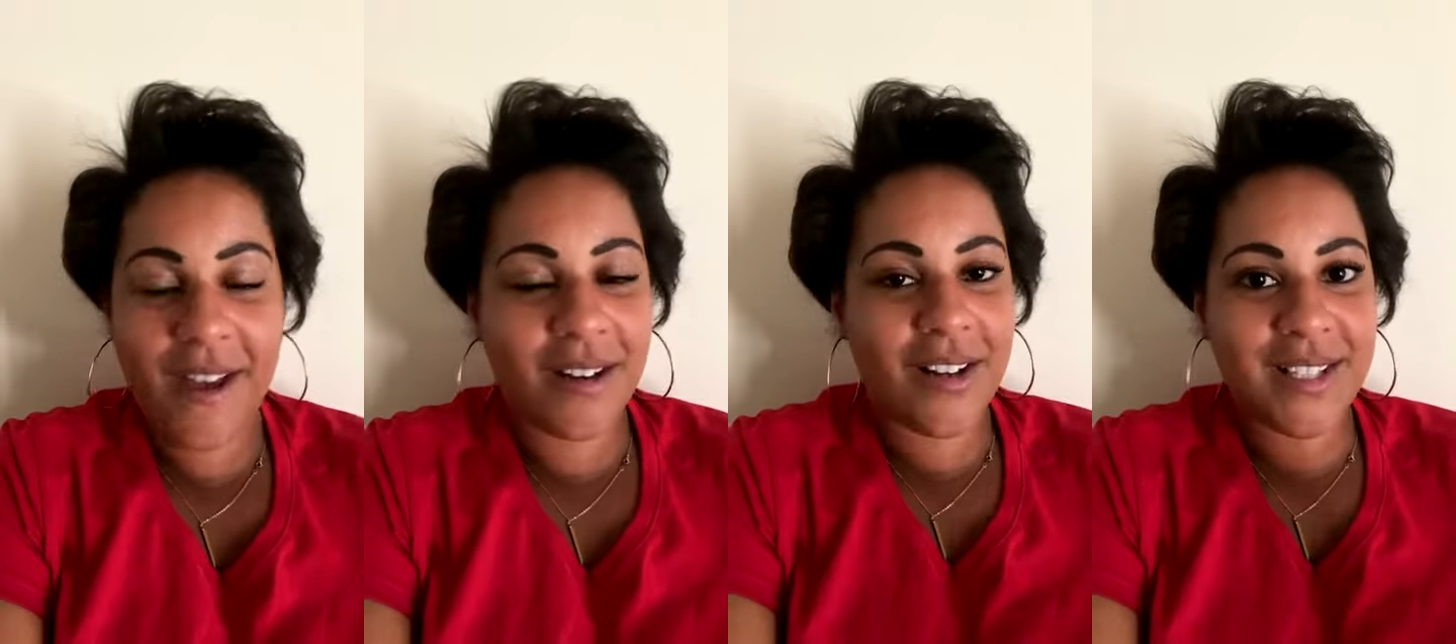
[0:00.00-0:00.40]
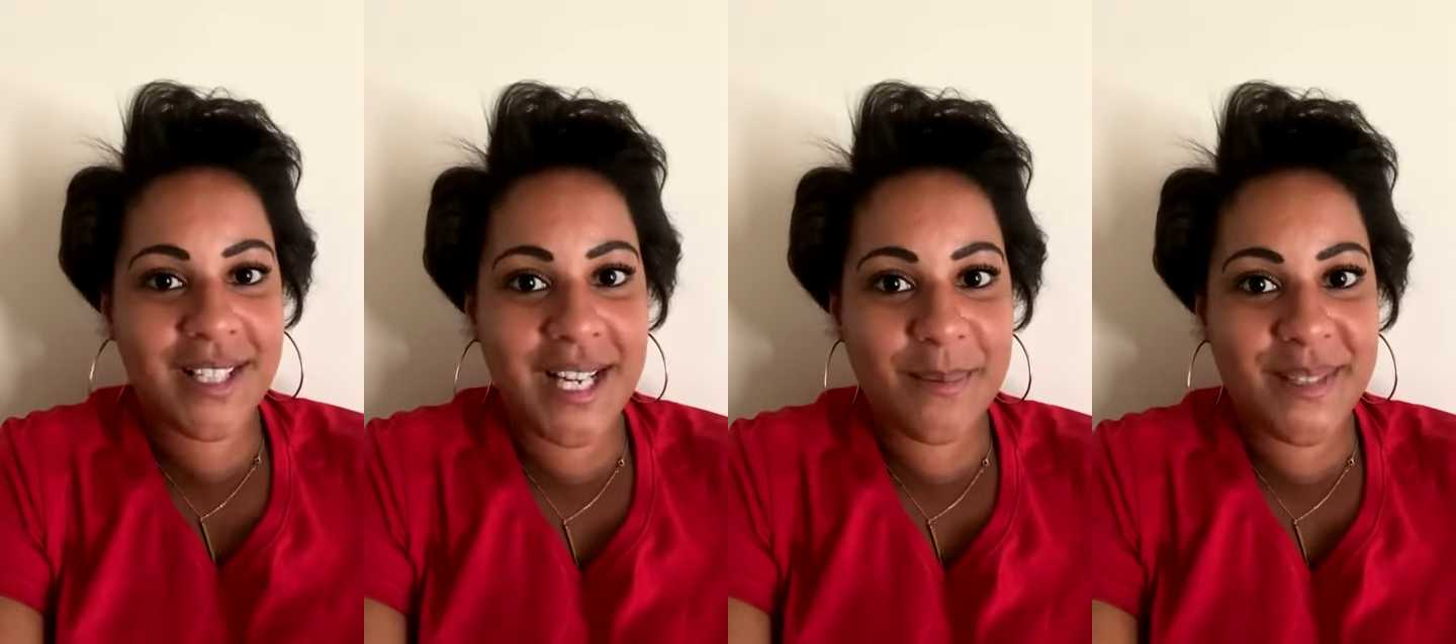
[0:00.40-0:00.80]
and all the
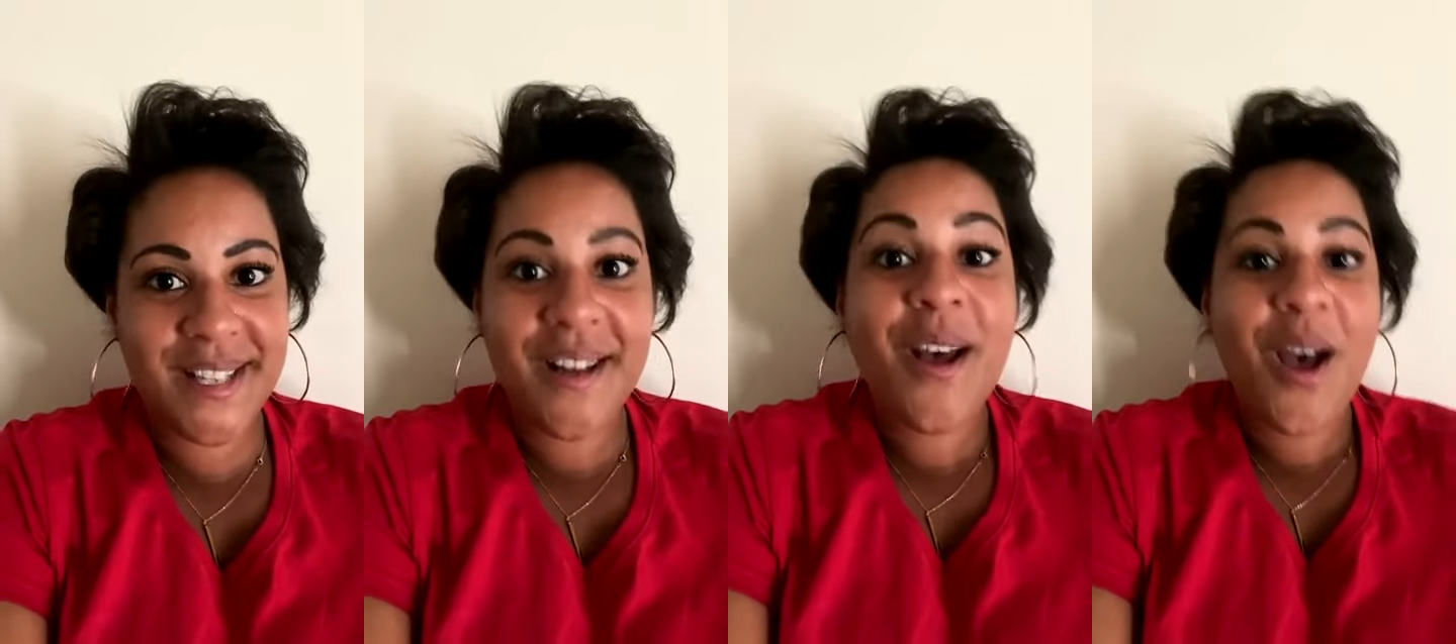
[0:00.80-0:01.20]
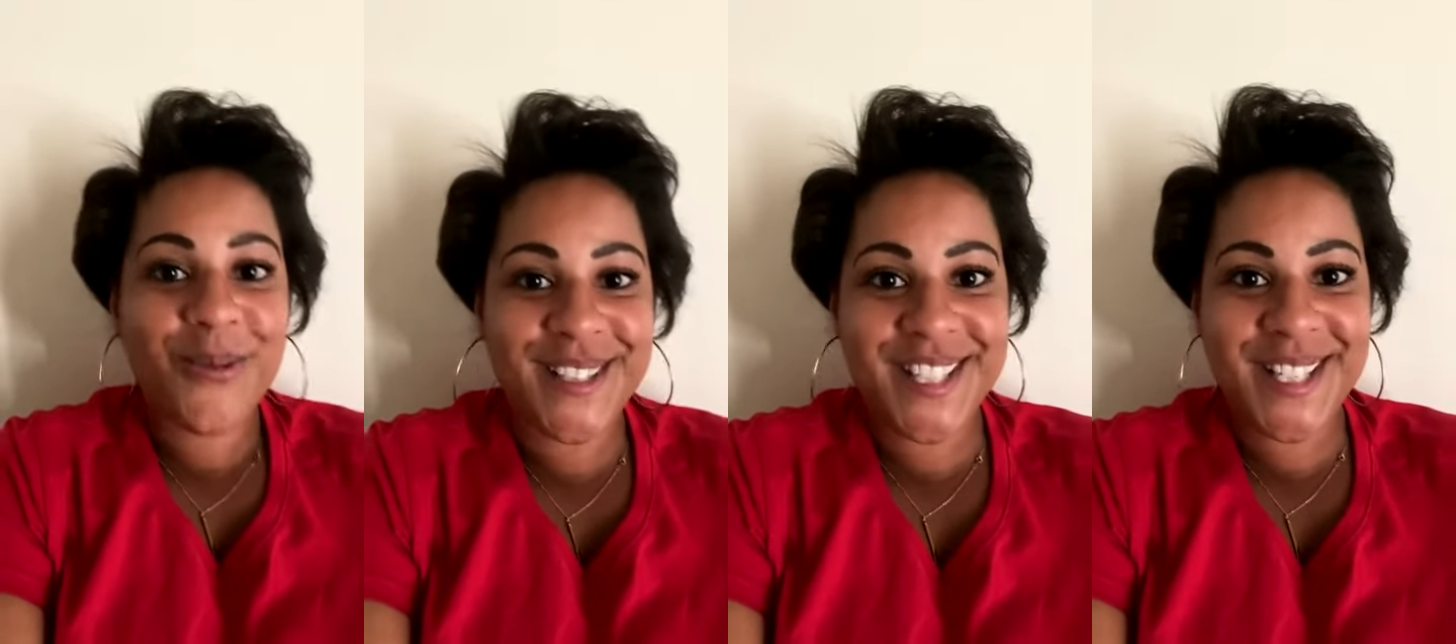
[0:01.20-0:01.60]
teams. We'll
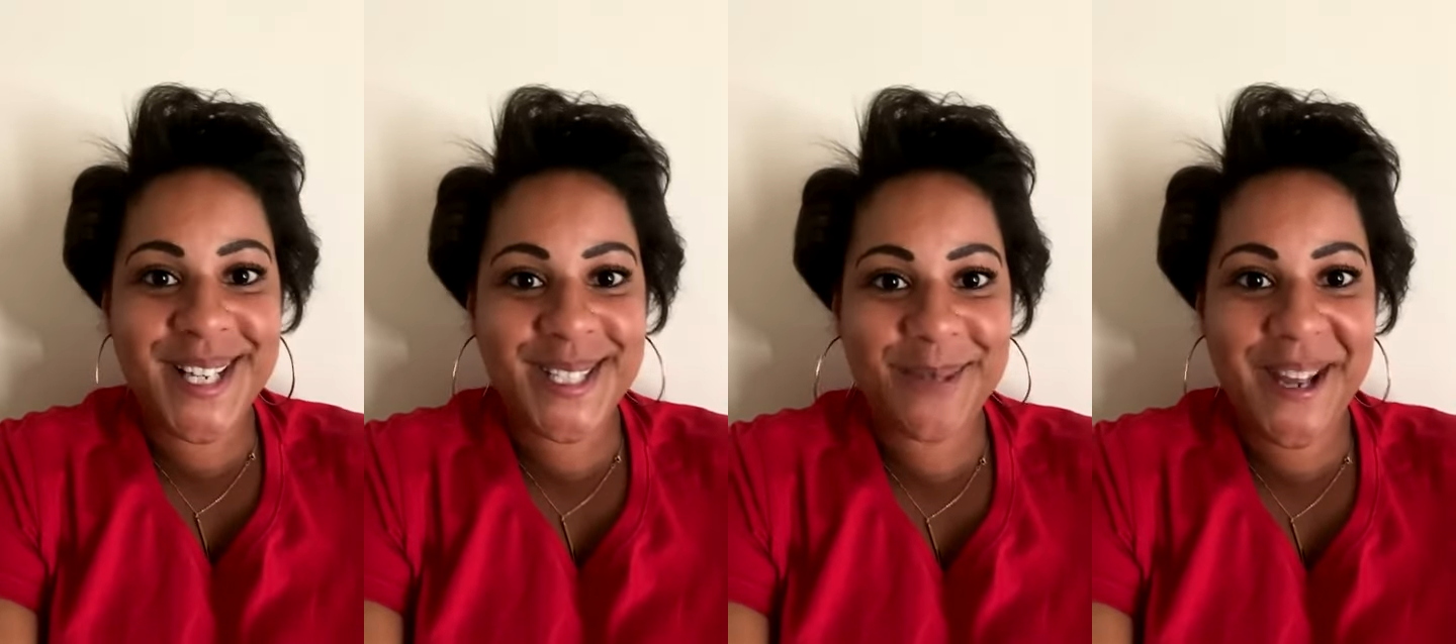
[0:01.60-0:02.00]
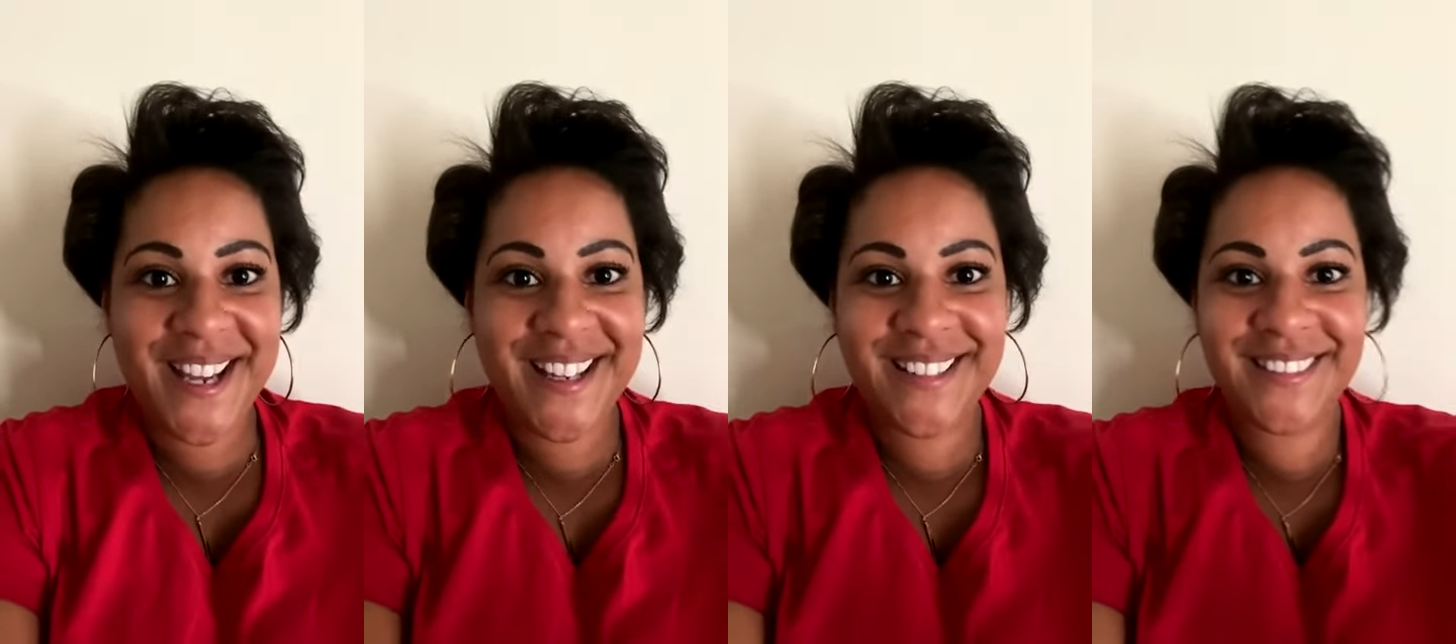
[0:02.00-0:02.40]
see you next
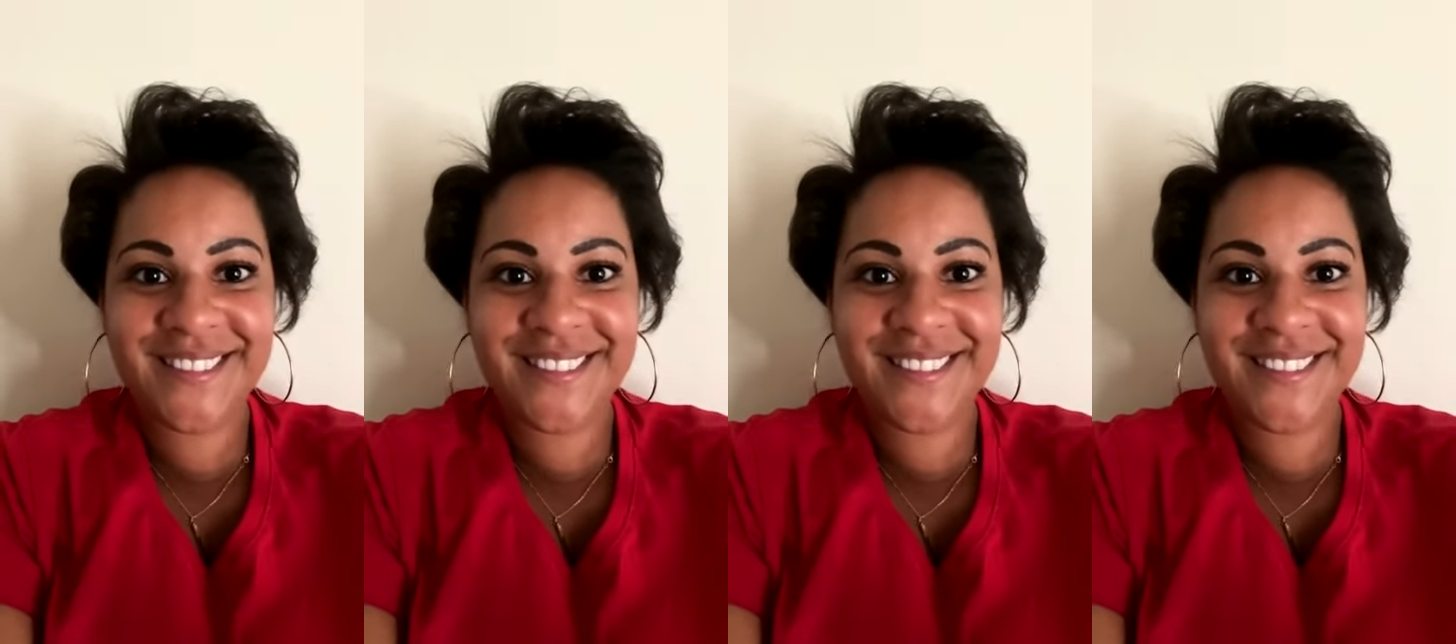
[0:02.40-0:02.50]
week.